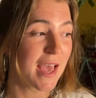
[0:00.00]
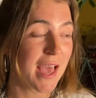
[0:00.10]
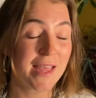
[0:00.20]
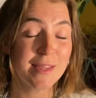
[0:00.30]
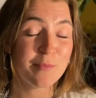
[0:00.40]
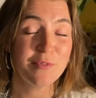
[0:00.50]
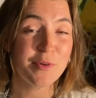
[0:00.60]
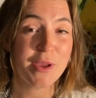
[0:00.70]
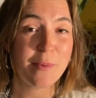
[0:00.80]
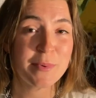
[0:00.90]
And I'm
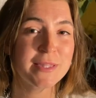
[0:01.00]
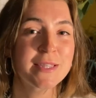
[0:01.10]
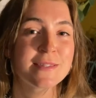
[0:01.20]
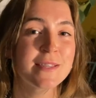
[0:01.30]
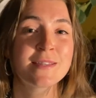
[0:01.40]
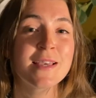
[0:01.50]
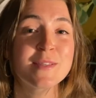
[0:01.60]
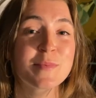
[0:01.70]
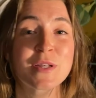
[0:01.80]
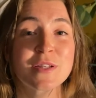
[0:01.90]
very happy they said
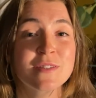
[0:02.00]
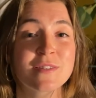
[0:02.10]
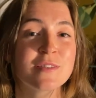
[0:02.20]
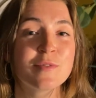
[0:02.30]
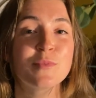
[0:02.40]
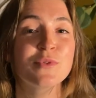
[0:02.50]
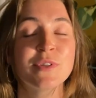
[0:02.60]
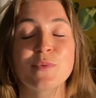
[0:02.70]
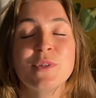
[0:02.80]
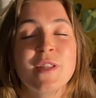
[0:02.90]
yes, because the
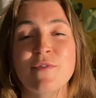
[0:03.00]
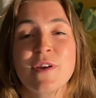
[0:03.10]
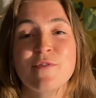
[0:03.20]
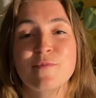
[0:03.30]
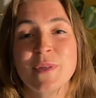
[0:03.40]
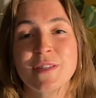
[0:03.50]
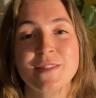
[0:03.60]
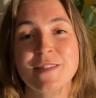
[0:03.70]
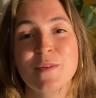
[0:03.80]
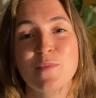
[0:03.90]
movie would never have been
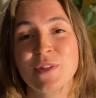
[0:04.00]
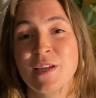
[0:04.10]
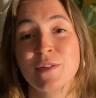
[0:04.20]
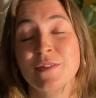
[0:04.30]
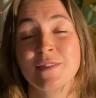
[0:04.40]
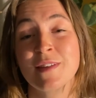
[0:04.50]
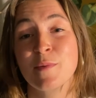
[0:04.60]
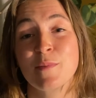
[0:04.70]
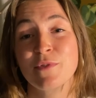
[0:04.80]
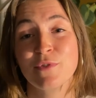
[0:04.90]
the same without their
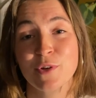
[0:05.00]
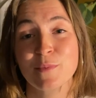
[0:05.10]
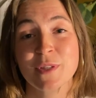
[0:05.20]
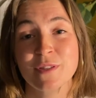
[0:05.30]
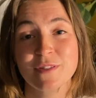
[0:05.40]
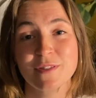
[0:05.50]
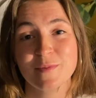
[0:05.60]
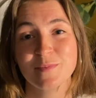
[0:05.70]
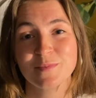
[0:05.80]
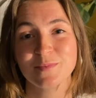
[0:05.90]
performance.
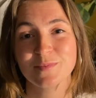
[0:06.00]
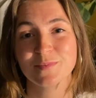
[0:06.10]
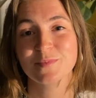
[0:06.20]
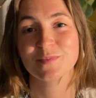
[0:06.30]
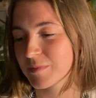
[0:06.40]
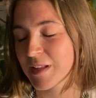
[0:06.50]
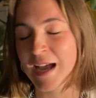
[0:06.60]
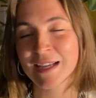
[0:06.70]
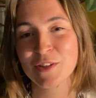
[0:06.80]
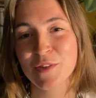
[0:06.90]

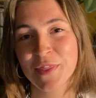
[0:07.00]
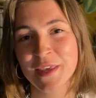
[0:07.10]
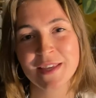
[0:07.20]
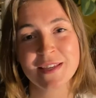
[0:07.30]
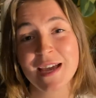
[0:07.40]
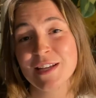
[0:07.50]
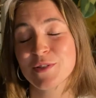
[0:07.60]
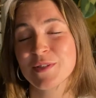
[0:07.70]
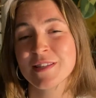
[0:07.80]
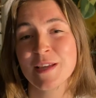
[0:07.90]
I don't think I
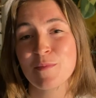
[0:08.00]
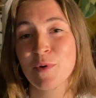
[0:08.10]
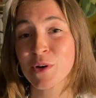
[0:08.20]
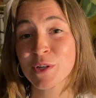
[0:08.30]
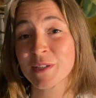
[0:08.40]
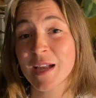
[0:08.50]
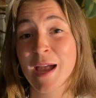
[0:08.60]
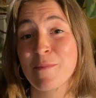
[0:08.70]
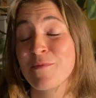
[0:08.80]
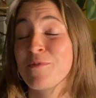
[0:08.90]
should say more.
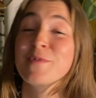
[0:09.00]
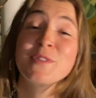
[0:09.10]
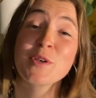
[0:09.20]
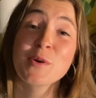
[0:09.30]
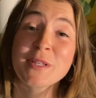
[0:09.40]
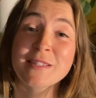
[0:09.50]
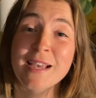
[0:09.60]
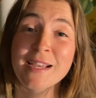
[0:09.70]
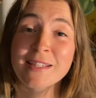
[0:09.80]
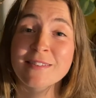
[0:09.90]
I'm so
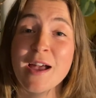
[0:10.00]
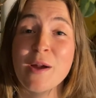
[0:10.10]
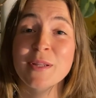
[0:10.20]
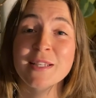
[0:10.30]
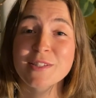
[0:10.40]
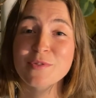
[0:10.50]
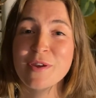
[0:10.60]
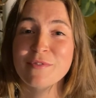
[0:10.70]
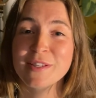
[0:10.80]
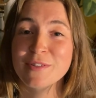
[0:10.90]
excited. Howling is
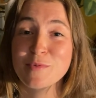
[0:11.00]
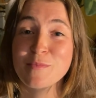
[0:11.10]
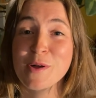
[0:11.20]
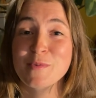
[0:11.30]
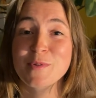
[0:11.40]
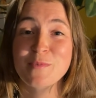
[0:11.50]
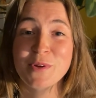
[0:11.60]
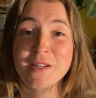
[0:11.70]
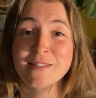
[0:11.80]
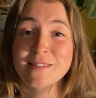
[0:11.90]
traveling to Palm
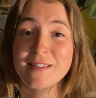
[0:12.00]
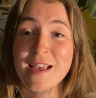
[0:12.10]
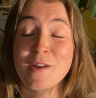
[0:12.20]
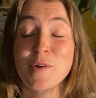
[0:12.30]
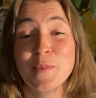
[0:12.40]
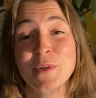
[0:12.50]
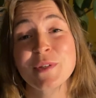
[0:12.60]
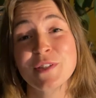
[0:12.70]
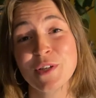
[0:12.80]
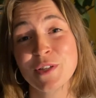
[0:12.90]
Springs. I hope you
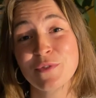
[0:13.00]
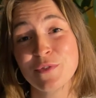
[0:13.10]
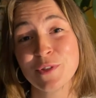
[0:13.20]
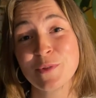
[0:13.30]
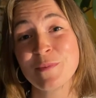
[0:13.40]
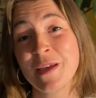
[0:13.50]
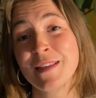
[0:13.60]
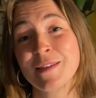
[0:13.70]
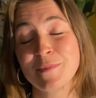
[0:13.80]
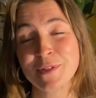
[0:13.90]
enjoy the film
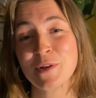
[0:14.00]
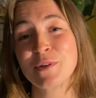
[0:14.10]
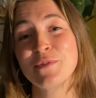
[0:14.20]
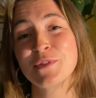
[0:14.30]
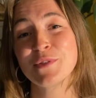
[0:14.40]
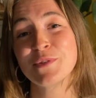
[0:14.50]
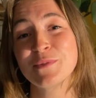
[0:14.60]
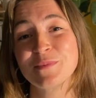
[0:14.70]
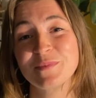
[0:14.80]
and let me know if you do.